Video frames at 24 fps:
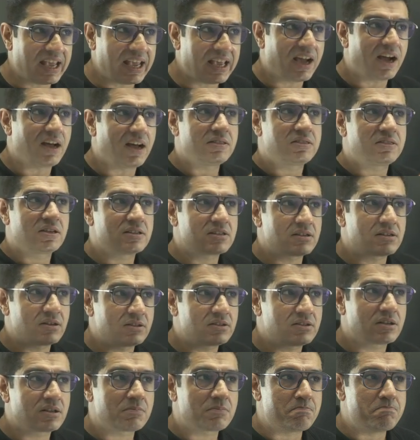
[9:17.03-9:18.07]

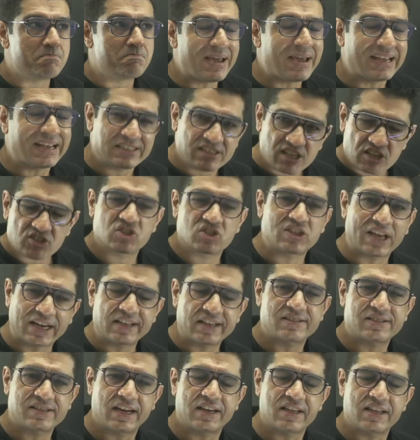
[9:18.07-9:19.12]
the message that is
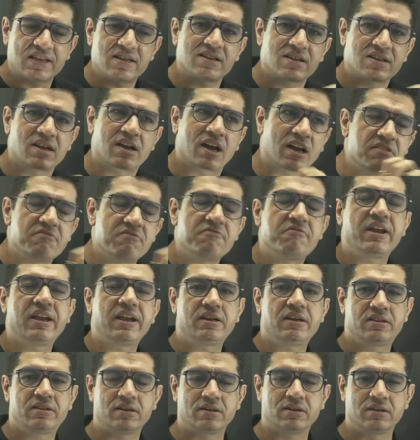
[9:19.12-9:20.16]
getting conveyed
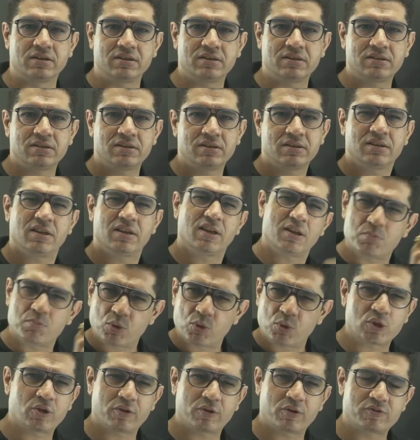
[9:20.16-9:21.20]
here in both
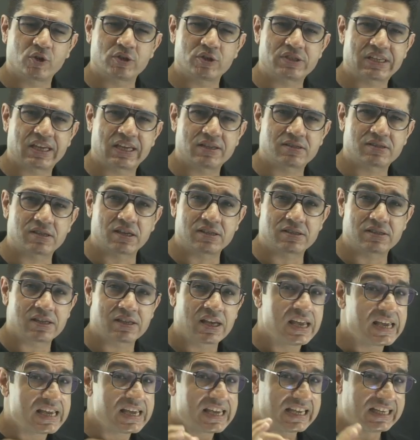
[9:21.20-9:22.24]
of those cases,
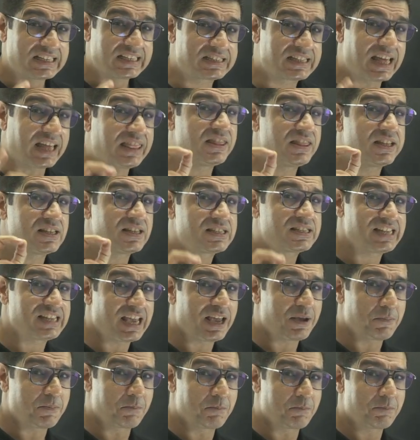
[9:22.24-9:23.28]
is that the
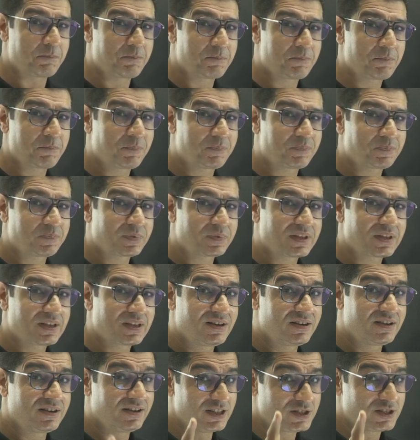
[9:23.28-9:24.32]
same?
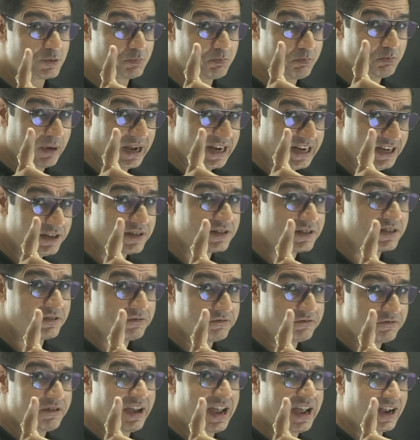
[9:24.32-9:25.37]
Despite the
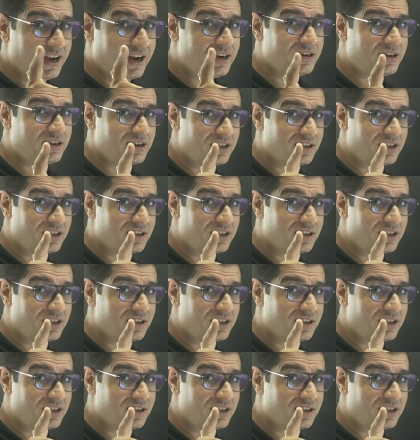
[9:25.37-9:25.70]
fact